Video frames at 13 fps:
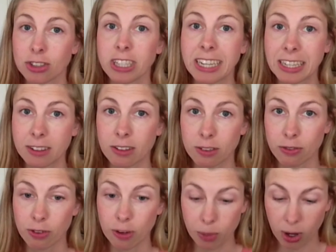
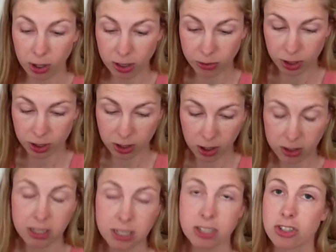glean from all of your
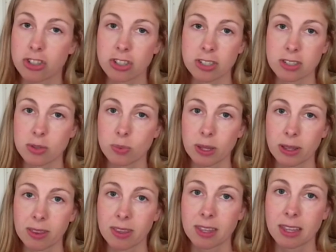knowledge just
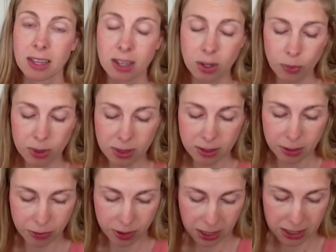with the
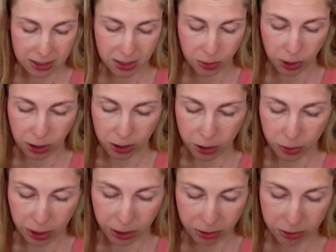different things that we are
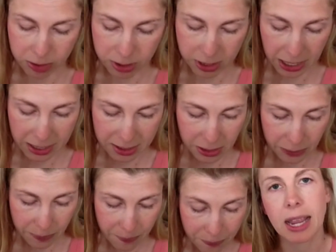going through today.
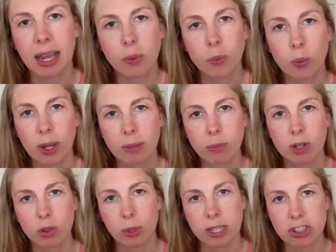So I had one
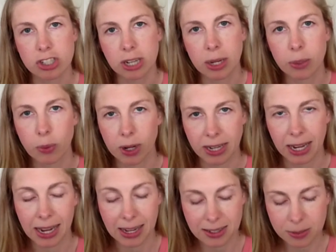more question I wanted
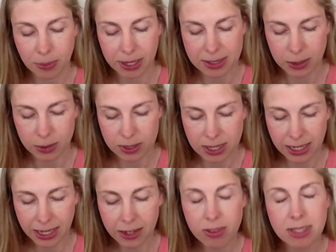to ask because I was
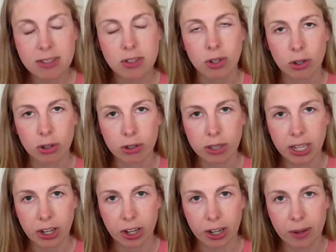thinking of this
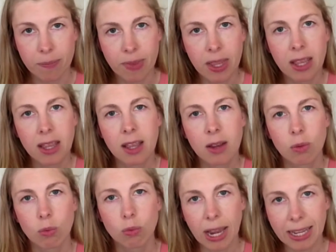earlier.
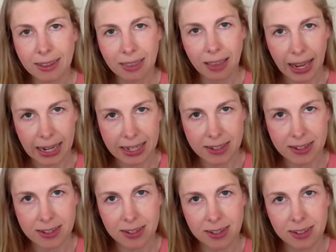Red
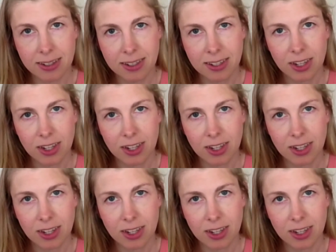light.